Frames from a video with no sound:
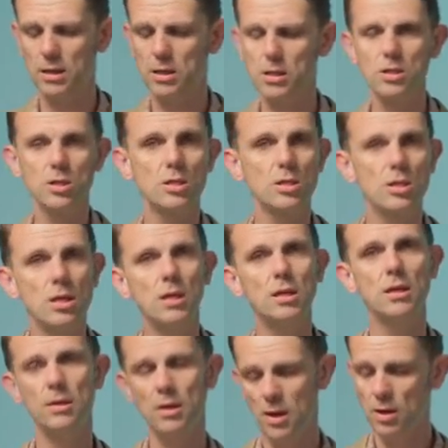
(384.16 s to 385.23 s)

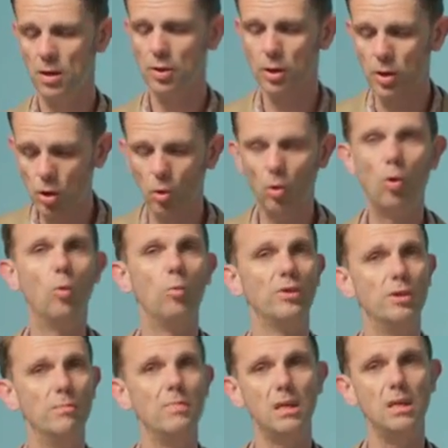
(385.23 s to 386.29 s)
concern the court
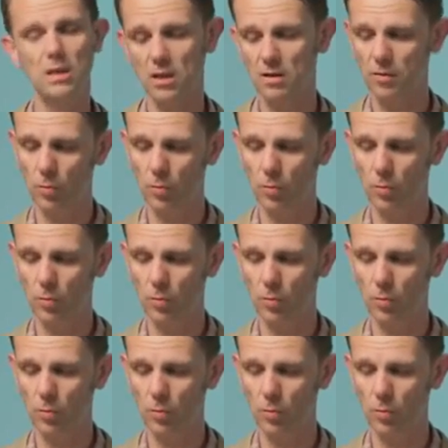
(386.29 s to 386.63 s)
with the meaning